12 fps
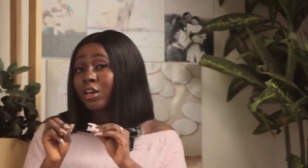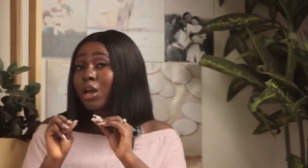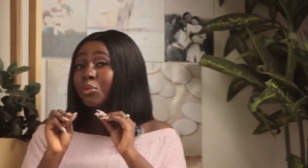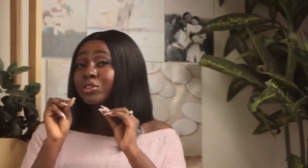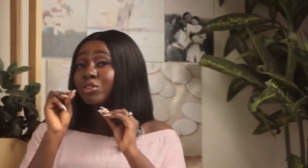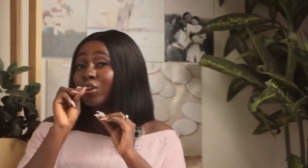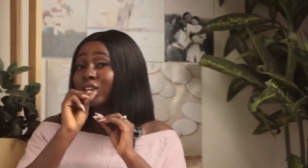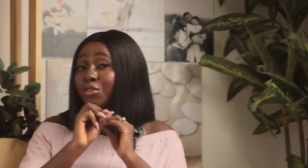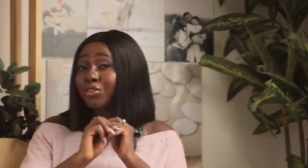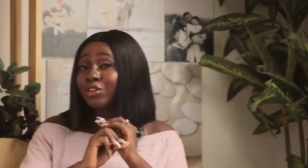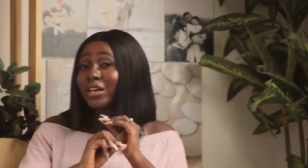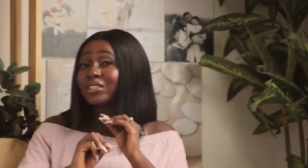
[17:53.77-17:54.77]
You're putting on
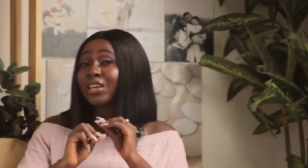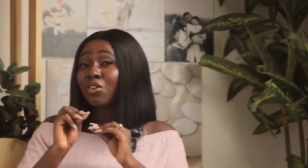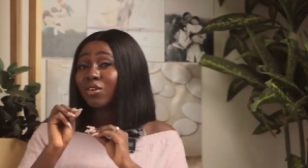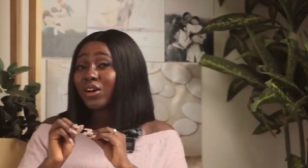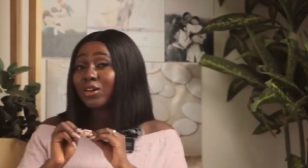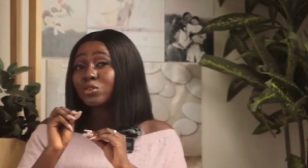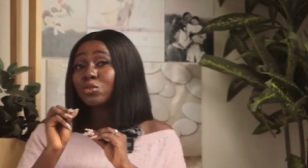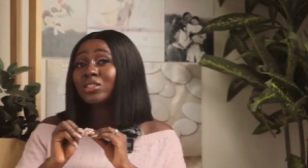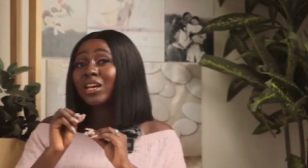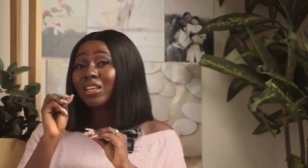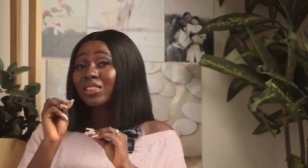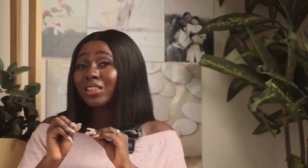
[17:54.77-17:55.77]
the ring, you're saying your vows.
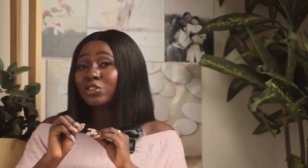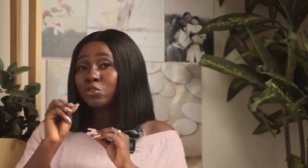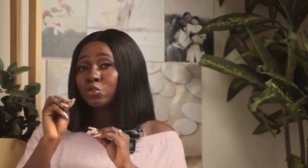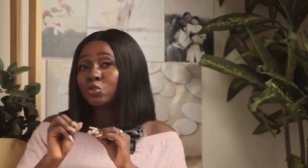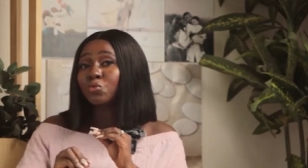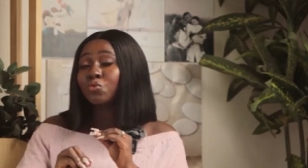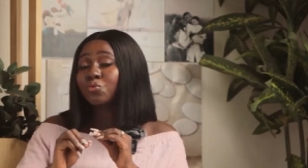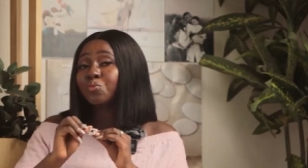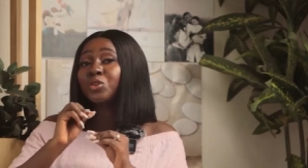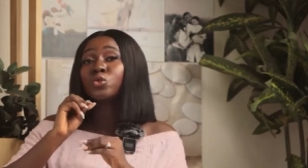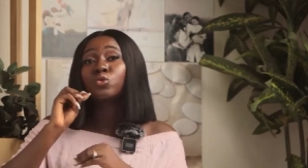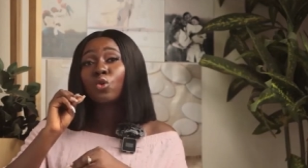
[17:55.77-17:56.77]
Those are the things you should
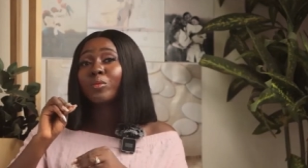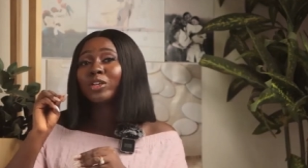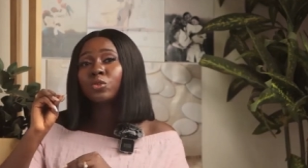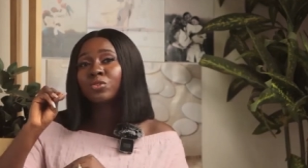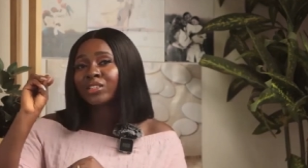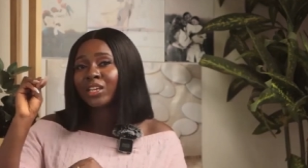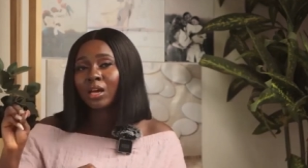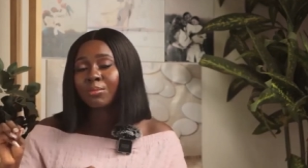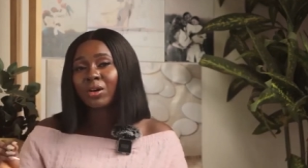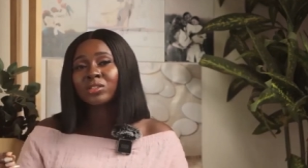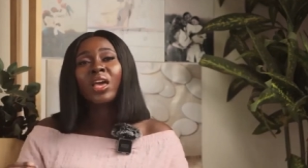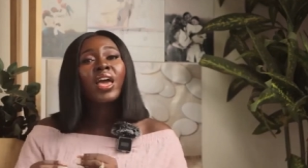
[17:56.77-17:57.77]
be so much concerned
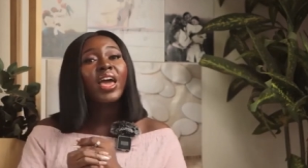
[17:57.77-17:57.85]
about